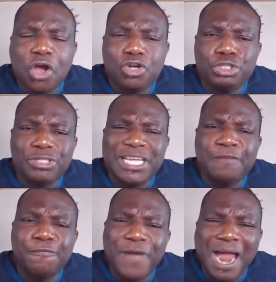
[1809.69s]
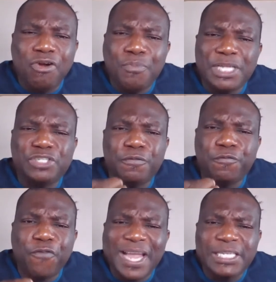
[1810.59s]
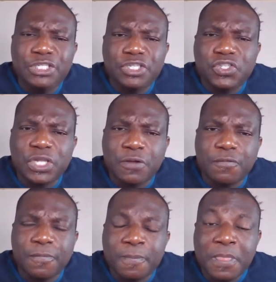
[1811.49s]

or through the environment you find yourself.